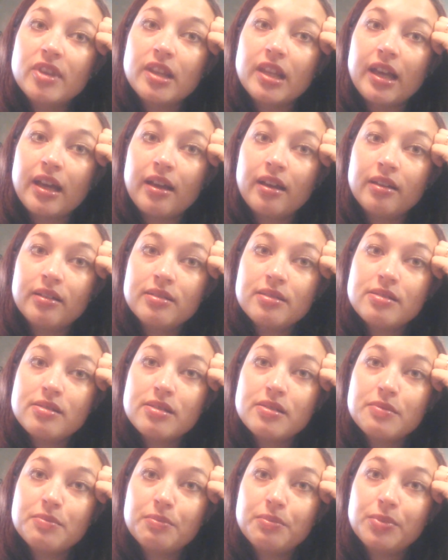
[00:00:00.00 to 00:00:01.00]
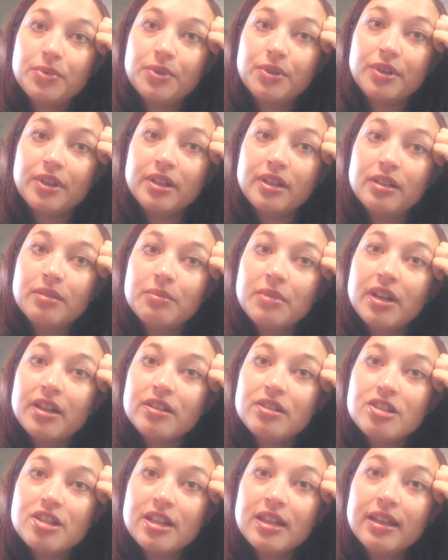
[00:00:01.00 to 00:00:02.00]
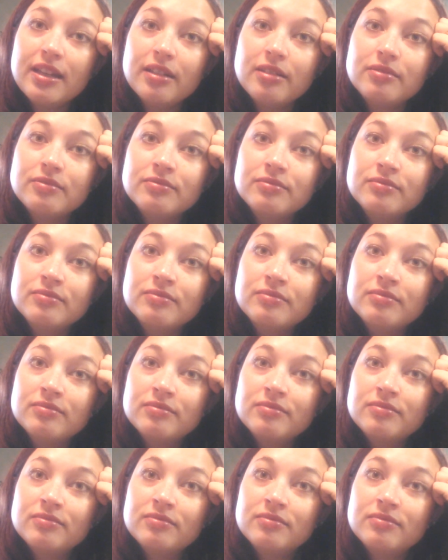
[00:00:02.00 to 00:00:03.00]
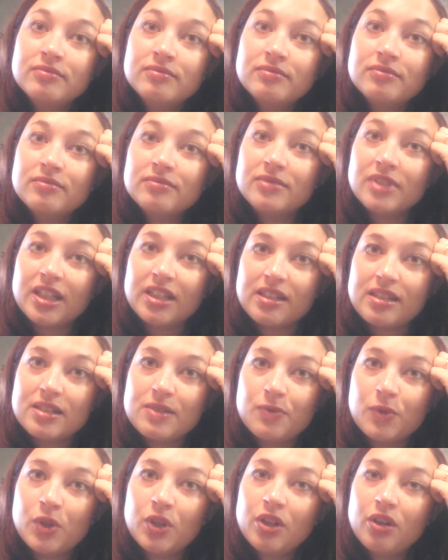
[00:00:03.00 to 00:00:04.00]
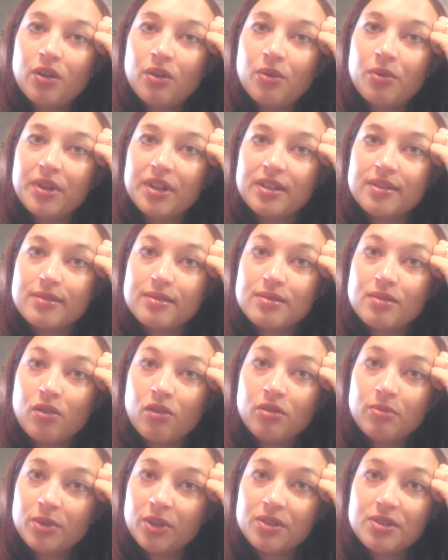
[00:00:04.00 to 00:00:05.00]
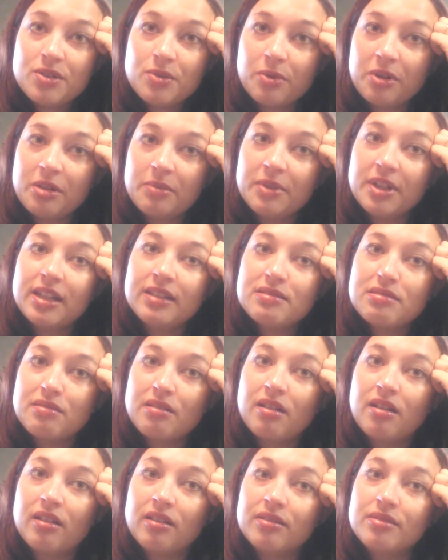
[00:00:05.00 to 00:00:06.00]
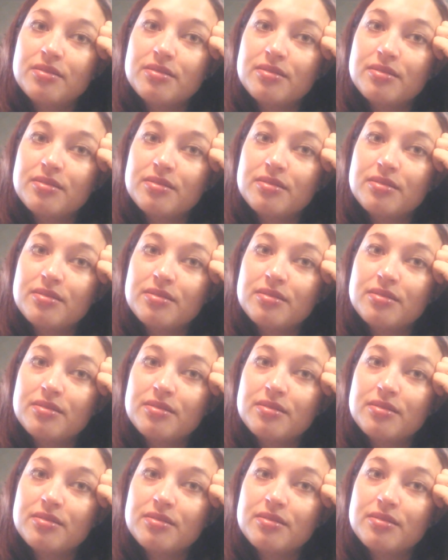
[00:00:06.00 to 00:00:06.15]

that's pretty much it. And this video is almost 20 minutes long,